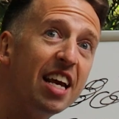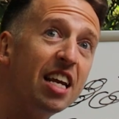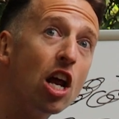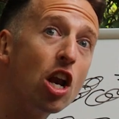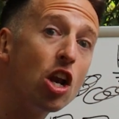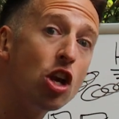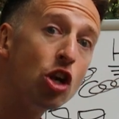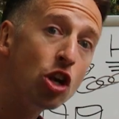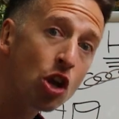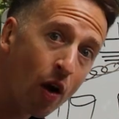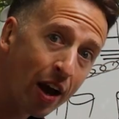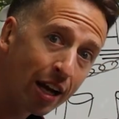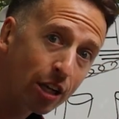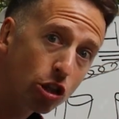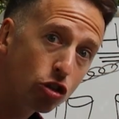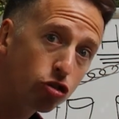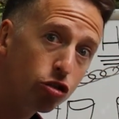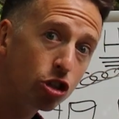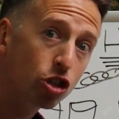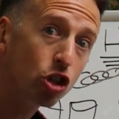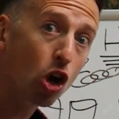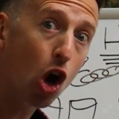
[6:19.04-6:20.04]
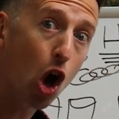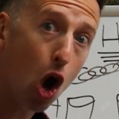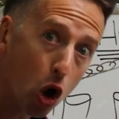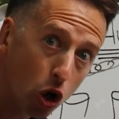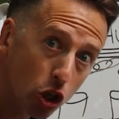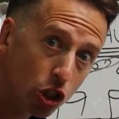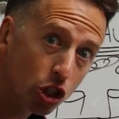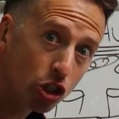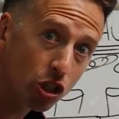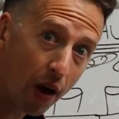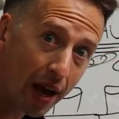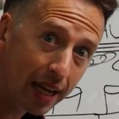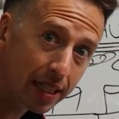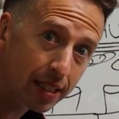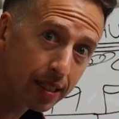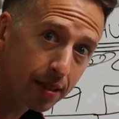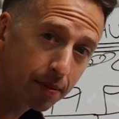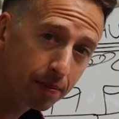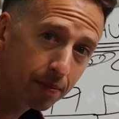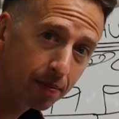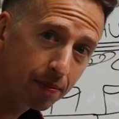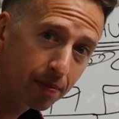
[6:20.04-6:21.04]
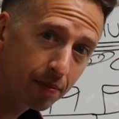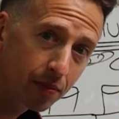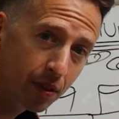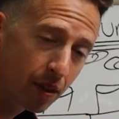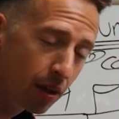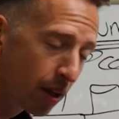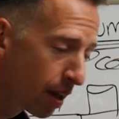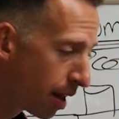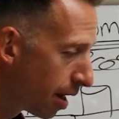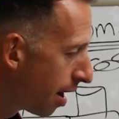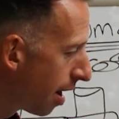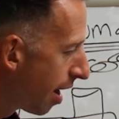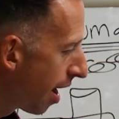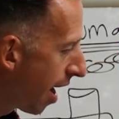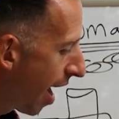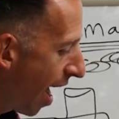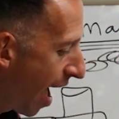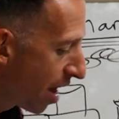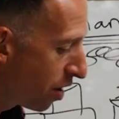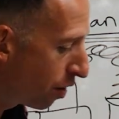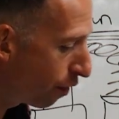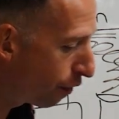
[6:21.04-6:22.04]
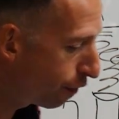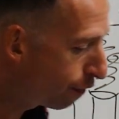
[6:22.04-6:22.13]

in nitrous oxide. And